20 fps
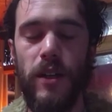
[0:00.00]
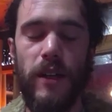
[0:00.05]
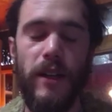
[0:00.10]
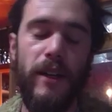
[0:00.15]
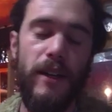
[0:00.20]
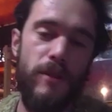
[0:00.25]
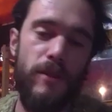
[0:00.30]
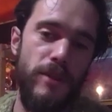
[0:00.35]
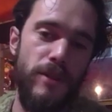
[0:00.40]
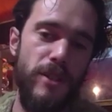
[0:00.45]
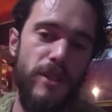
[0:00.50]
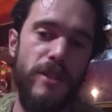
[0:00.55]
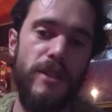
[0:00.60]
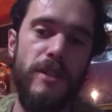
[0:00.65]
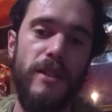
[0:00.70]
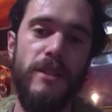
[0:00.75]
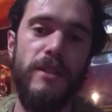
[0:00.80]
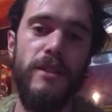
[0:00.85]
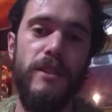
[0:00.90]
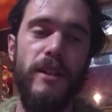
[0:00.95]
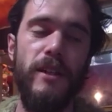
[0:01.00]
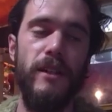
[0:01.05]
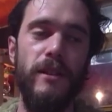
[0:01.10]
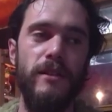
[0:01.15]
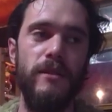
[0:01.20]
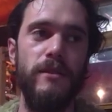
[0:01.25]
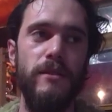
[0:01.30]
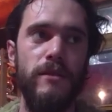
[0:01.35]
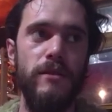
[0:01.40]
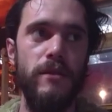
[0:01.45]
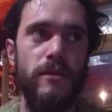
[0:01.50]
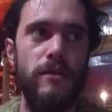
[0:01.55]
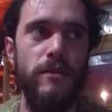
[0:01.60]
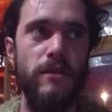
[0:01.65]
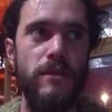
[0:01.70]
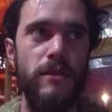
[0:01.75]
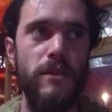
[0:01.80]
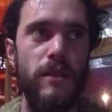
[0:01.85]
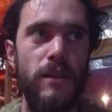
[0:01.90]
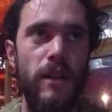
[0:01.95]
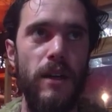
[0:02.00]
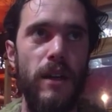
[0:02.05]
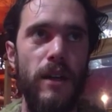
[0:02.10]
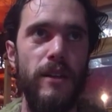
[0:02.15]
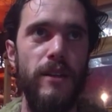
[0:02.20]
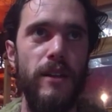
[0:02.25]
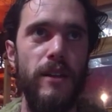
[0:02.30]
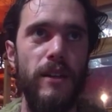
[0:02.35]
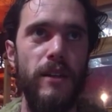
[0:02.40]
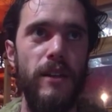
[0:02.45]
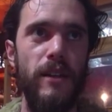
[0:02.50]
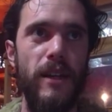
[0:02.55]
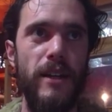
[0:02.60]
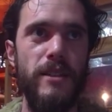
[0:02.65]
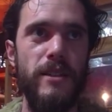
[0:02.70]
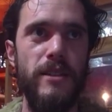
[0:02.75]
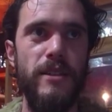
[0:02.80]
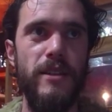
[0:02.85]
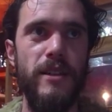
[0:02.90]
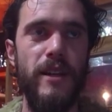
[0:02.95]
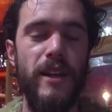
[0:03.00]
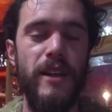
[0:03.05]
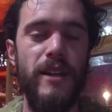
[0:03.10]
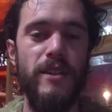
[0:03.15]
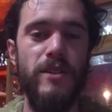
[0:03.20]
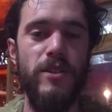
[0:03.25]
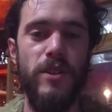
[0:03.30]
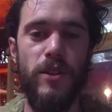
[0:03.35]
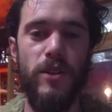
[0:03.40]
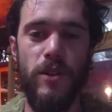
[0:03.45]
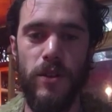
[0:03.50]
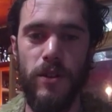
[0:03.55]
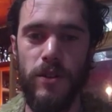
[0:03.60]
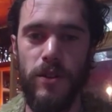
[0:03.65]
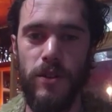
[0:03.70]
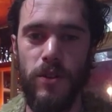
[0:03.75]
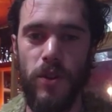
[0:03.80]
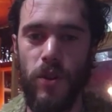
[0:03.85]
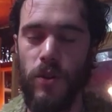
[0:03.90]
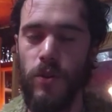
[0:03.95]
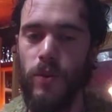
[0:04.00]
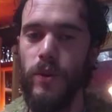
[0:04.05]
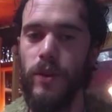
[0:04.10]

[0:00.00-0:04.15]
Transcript: Like, I was just listening, uh, I think yesterday to your talk